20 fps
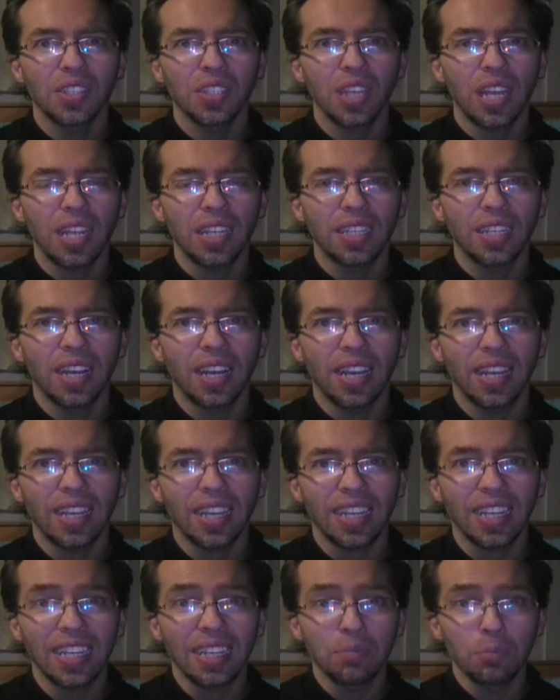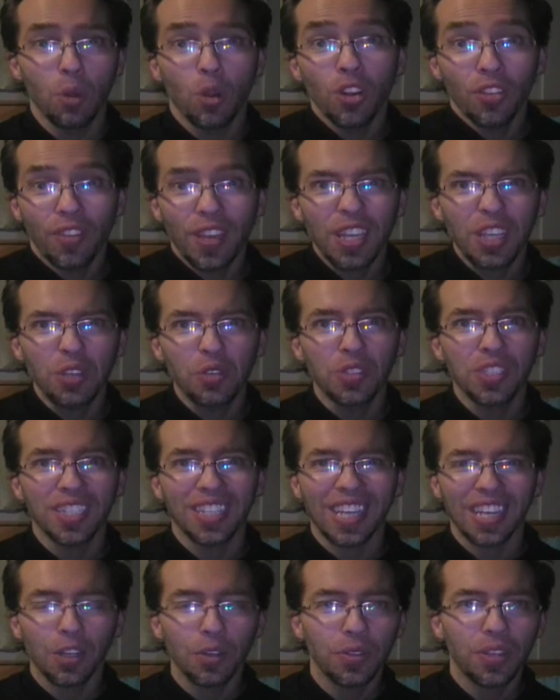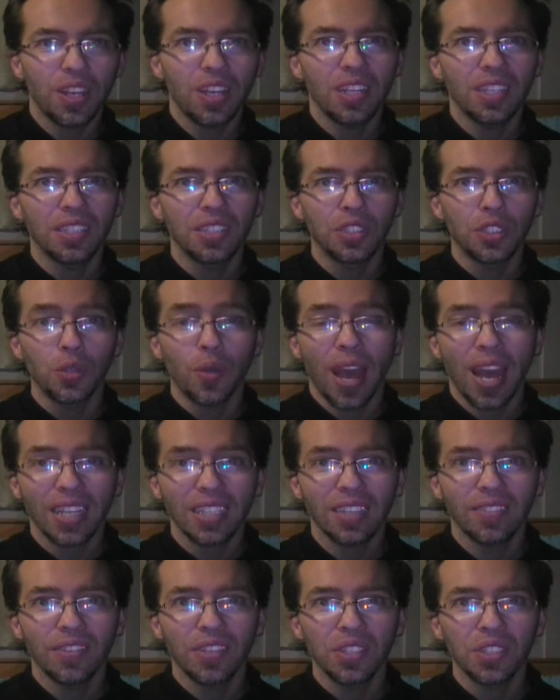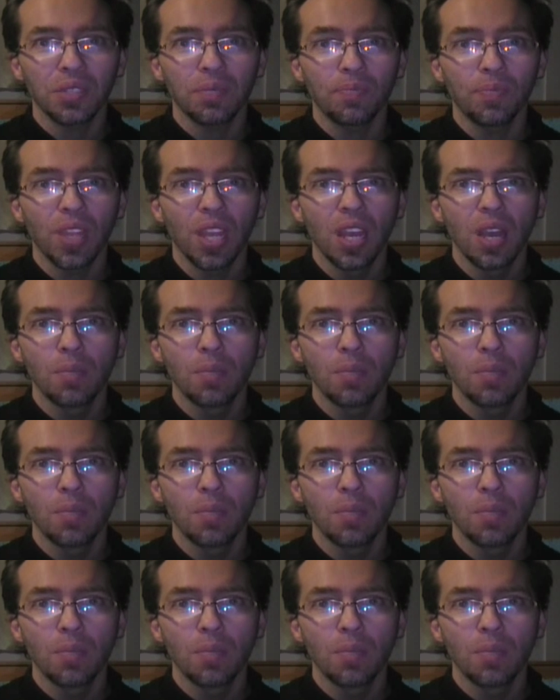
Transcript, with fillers: and uh, it can motivate you to get out there and do activism.